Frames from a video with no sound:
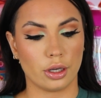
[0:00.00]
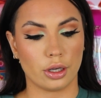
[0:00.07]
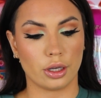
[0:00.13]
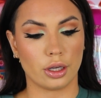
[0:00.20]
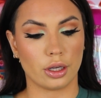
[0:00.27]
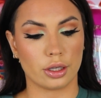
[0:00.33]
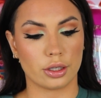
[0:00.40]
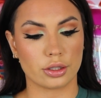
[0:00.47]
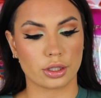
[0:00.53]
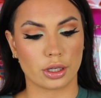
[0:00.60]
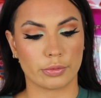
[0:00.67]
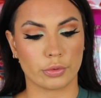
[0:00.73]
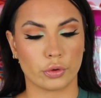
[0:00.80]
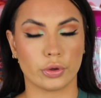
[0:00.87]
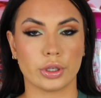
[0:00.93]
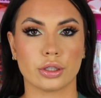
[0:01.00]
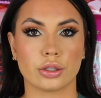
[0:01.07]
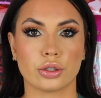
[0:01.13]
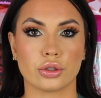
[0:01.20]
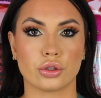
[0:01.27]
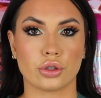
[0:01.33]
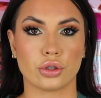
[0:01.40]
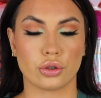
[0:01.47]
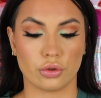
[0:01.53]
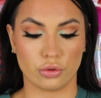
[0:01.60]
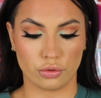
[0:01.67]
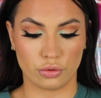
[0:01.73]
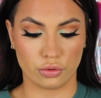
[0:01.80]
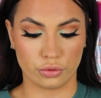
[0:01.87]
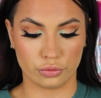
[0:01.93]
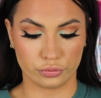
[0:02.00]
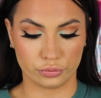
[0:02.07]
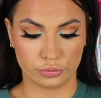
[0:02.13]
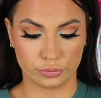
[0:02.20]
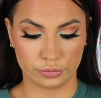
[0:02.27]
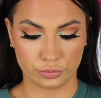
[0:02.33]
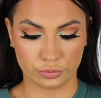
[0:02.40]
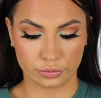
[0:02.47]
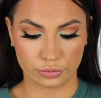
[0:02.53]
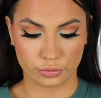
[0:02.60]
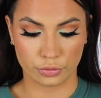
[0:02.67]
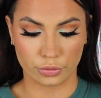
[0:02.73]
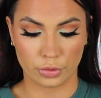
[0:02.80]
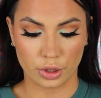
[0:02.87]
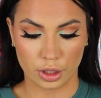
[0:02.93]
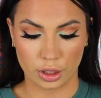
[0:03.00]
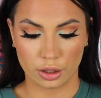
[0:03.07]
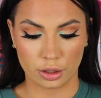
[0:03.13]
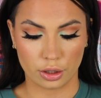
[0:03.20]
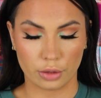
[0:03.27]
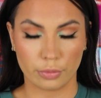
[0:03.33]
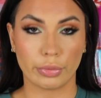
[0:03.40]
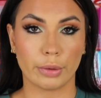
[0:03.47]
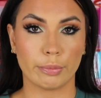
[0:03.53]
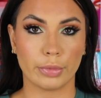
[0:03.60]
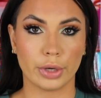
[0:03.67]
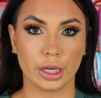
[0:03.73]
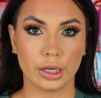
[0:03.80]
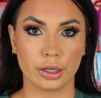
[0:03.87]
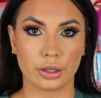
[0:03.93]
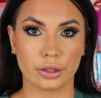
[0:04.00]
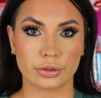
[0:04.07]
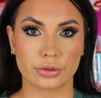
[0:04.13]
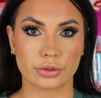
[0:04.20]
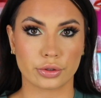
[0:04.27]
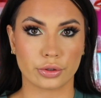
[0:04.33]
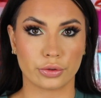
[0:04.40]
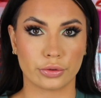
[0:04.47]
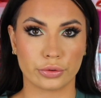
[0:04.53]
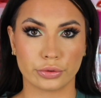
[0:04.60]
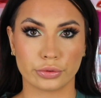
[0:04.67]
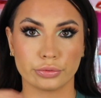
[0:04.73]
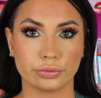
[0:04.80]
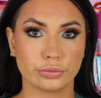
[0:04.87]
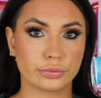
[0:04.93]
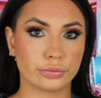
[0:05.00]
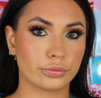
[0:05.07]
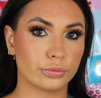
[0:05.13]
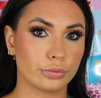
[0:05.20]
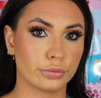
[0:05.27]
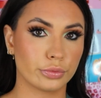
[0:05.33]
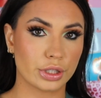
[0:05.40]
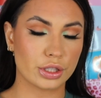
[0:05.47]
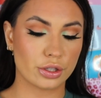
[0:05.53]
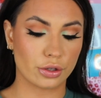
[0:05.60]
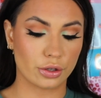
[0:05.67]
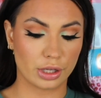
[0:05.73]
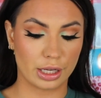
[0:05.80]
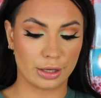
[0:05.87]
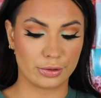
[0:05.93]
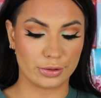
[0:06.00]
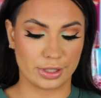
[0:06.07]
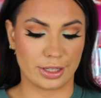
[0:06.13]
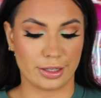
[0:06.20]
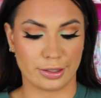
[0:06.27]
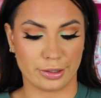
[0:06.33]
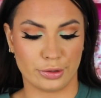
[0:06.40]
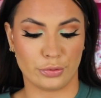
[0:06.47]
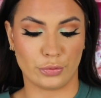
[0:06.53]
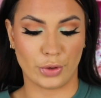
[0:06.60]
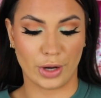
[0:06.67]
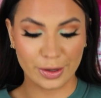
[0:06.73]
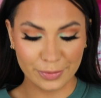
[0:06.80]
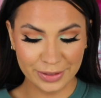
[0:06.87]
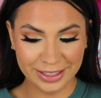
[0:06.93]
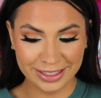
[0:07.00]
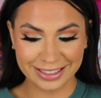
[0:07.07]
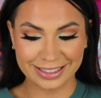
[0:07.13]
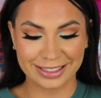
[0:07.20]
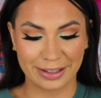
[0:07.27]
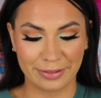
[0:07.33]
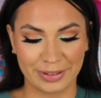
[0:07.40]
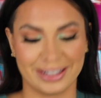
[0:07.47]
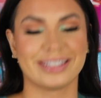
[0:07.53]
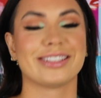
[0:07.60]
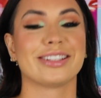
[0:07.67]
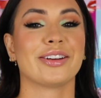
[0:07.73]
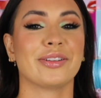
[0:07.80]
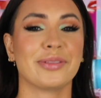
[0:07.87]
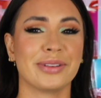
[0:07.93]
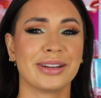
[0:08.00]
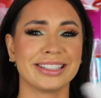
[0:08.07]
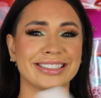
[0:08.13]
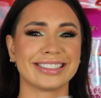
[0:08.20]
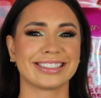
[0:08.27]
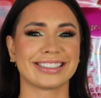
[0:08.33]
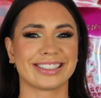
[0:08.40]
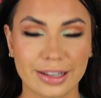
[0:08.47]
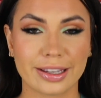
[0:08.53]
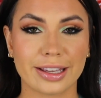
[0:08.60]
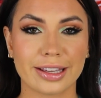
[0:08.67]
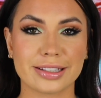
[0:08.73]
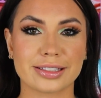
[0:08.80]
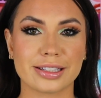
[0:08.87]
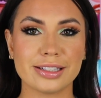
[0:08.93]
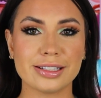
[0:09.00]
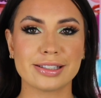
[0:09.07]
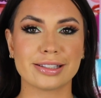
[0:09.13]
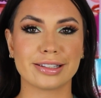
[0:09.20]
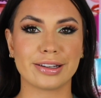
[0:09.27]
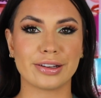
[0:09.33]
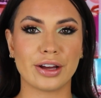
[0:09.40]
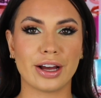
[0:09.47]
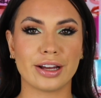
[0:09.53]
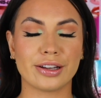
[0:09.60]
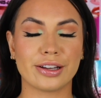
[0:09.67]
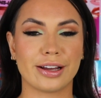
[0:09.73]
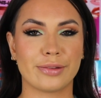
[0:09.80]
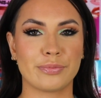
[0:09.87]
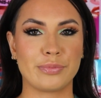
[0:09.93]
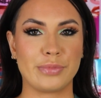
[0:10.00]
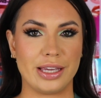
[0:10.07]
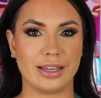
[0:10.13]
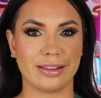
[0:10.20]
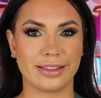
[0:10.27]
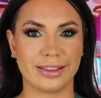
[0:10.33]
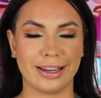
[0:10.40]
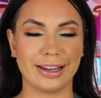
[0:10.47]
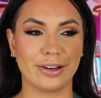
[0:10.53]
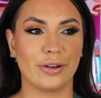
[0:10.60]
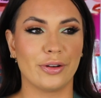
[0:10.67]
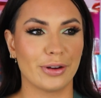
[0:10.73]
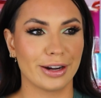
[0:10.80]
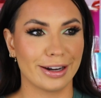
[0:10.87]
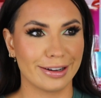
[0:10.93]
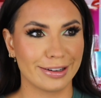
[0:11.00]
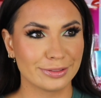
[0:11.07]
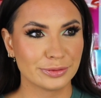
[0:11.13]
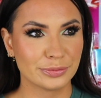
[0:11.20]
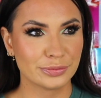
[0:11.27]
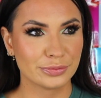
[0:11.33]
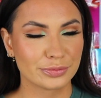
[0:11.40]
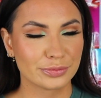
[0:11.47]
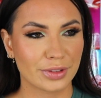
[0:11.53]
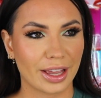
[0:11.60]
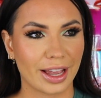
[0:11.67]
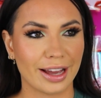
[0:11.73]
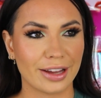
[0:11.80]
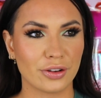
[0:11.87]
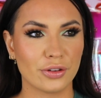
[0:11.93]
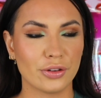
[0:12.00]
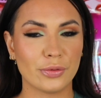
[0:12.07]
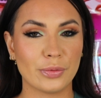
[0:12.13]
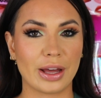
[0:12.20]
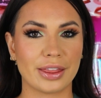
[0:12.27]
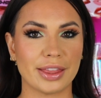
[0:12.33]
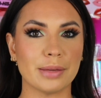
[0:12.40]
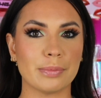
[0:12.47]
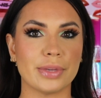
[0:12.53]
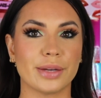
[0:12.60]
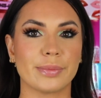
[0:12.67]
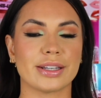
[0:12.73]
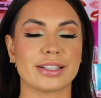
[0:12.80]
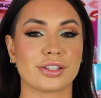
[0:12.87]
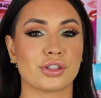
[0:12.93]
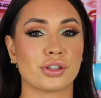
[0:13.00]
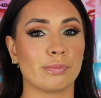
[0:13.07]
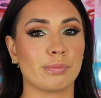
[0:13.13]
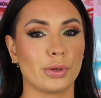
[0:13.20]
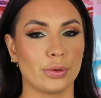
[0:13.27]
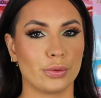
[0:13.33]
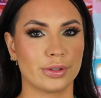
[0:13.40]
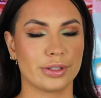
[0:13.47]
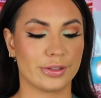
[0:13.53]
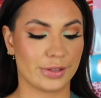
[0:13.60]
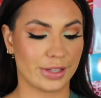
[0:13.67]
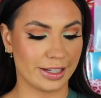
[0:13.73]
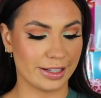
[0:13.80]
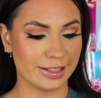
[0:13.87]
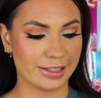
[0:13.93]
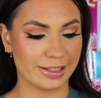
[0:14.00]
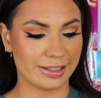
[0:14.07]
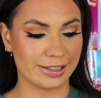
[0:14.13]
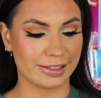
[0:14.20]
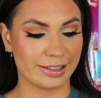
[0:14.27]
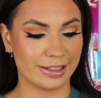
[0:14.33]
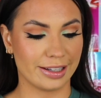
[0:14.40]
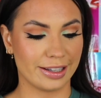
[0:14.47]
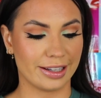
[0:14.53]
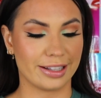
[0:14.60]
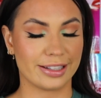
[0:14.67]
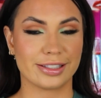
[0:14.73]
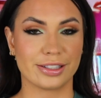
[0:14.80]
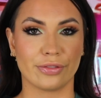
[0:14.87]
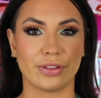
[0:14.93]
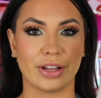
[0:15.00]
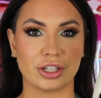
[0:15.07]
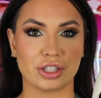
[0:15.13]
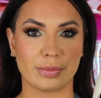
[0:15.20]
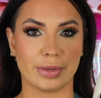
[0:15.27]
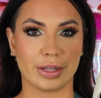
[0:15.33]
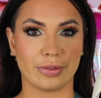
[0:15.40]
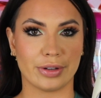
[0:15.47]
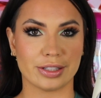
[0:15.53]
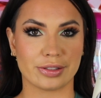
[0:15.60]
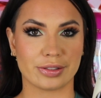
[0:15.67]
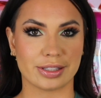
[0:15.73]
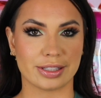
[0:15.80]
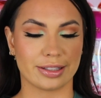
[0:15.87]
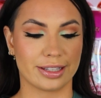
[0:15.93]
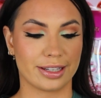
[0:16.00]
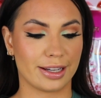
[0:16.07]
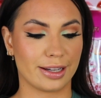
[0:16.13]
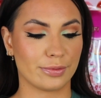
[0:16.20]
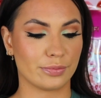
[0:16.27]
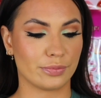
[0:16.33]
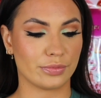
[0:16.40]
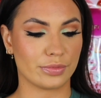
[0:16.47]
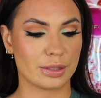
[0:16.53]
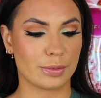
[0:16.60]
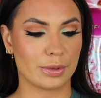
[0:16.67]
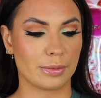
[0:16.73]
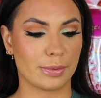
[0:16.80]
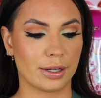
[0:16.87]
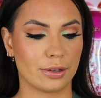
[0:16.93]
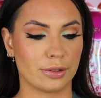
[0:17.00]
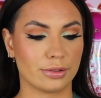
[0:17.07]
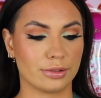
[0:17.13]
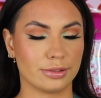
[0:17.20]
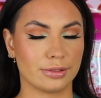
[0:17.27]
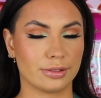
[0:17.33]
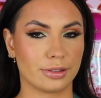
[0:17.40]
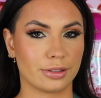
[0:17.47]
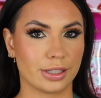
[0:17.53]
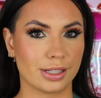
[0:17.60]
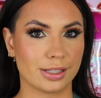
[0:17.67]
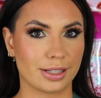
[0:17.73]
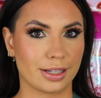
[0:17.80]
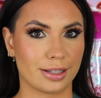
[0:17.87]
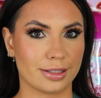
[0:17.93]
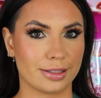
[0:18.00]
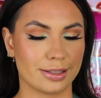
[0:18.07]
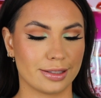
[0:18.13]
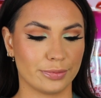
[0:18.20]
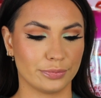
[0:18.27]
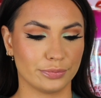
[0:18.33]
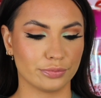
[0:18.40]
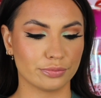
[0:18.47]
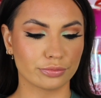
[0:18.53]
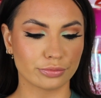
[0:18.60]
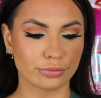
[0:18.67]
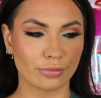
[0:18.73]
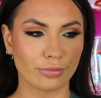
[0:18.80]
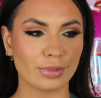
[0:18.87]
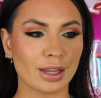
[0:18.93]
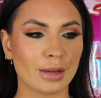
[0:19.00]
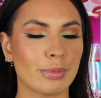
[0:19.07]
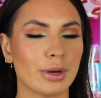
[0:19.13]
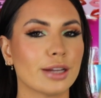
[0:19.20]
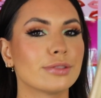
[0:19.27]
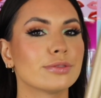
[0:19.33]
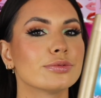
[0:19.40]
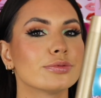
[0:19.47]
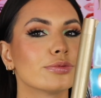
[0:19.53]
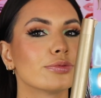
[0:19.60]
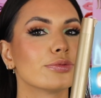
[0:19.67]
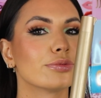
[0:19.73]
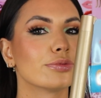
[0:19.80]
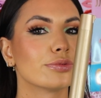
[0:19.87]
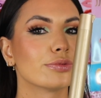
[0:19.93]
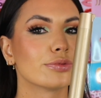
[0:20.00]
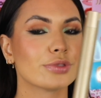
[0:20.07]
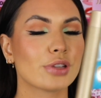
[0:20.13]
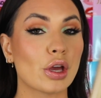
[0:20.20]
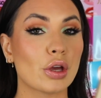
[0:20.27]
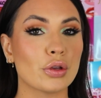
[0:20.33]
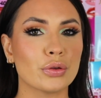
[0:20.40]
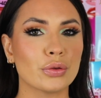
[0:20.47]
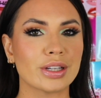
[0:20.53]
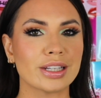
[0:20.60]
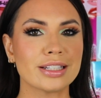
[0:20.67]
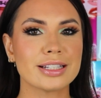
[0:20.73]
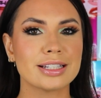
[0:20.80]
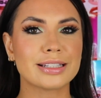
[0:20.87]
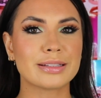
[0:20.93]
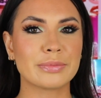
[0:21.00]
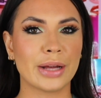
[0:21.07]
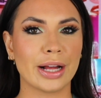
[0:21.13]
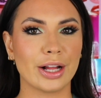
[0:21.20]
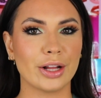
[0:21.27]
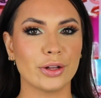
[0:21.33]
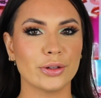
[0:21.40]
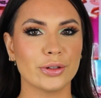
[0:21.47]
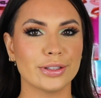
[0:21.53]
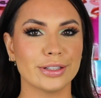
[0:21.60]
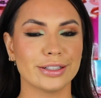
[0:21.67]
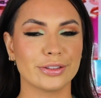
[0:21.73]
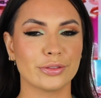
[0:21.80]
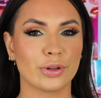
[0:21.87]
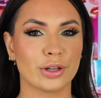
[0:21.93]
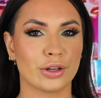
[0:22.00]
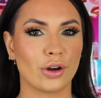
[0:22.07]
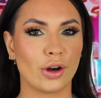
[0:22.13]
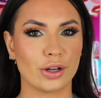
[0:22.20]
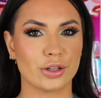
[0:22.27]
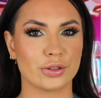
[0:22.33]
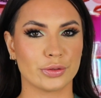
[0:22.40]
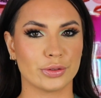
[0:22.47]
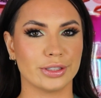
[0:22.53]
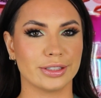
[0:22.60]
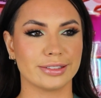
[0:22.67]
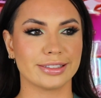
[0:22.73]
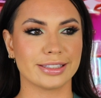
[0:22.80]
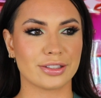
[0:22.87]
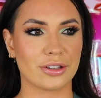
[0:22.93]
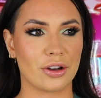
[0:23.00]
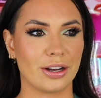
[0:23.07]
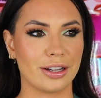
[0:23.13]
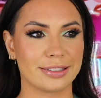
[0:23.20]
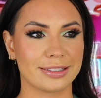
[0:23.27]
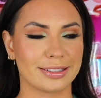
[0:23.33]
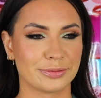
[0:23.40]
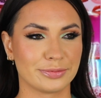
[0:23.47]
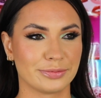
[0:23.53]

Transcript: and I'm going to prep my hair. So let's start counting. 1 Mississippi, 2 Mississippi. Okay, is this a me thing, or I don't know. I think me and my sister both do this. It's still flashing, by the way, so it's still heating up. It's been about 30 seconds. But you can smell when your hot tool is hot.